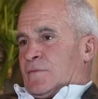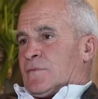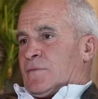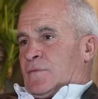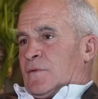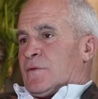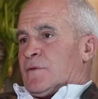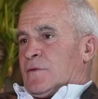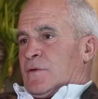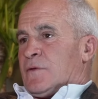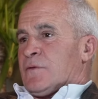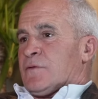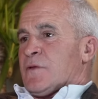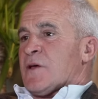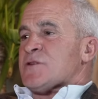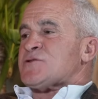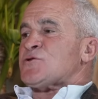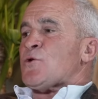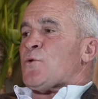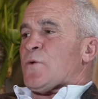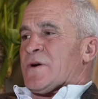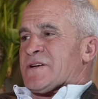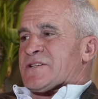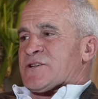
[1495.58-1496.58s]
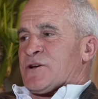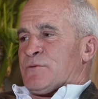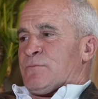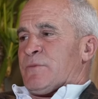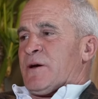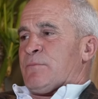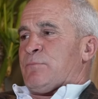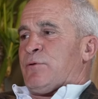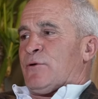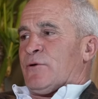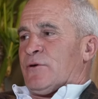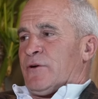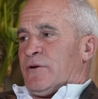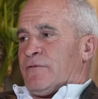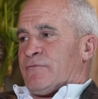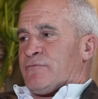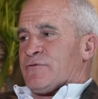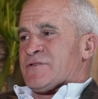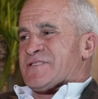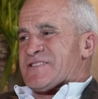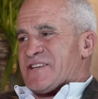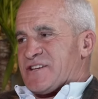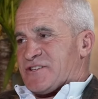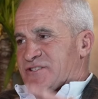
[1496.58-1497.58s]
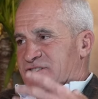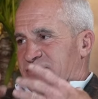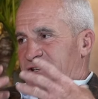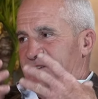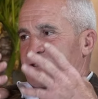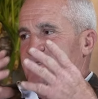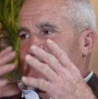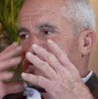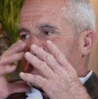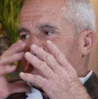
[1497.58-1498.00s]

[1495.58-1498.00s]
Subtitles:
There's always going to be a point of resistance.